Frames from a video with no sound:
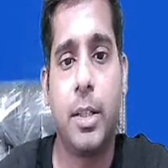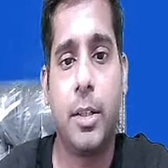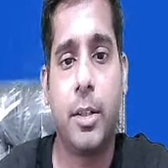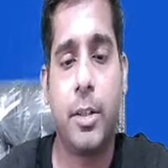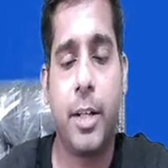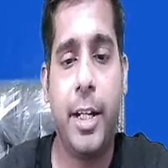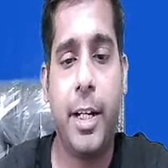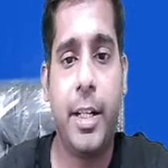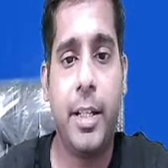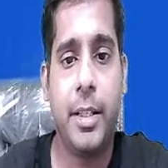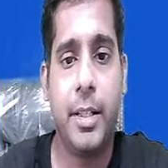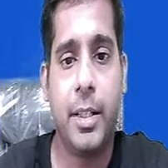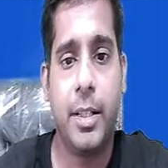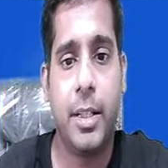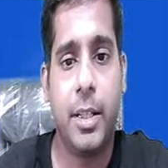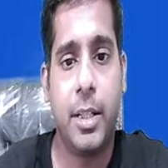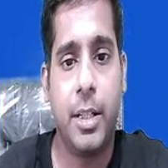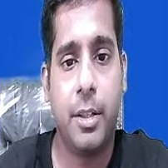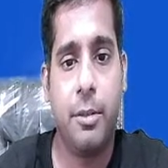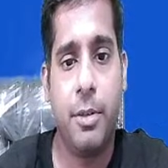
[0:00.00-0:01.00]
right?
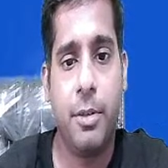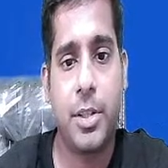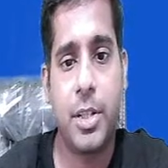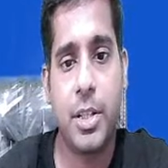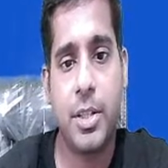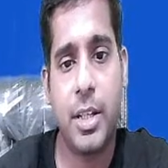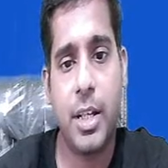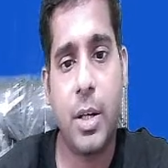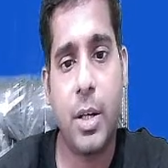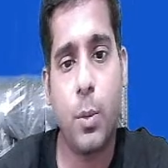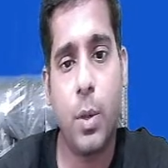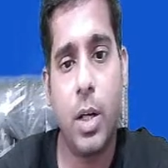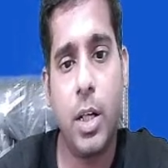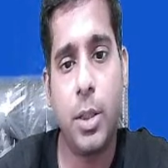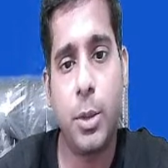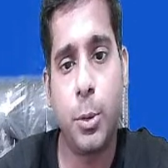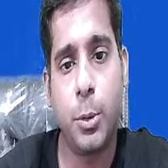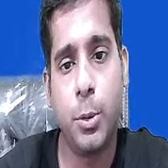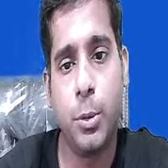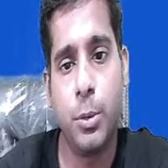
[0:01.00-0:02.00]
Which is equal
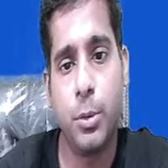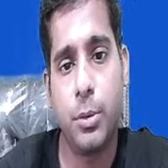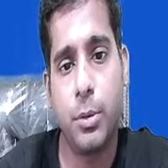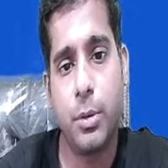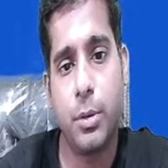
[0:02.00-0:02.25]
to,